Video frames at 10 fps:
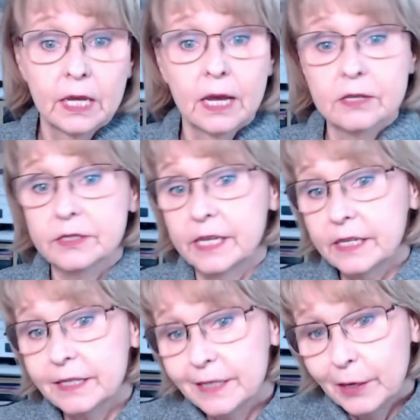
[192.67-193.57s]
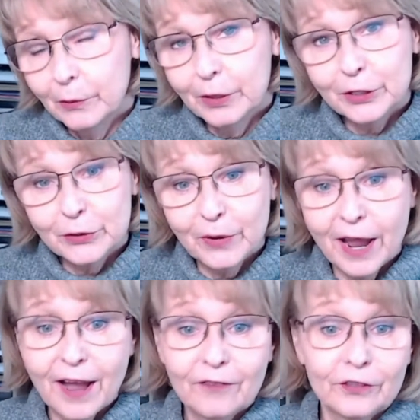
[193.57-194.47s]
a second network
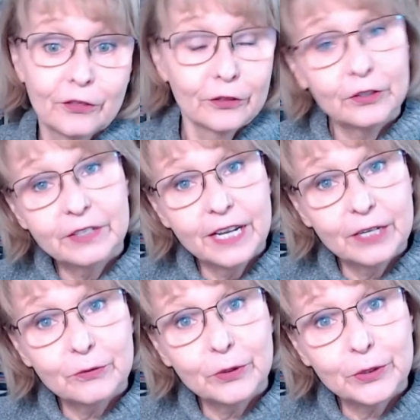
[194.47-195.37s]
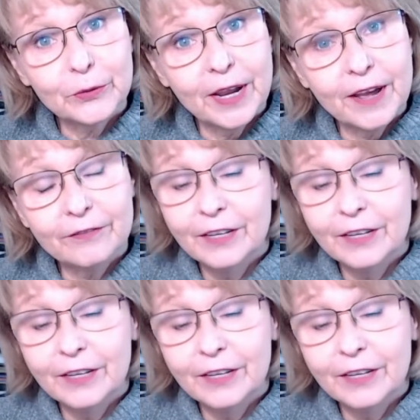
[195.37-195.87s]
draft, a third network draft.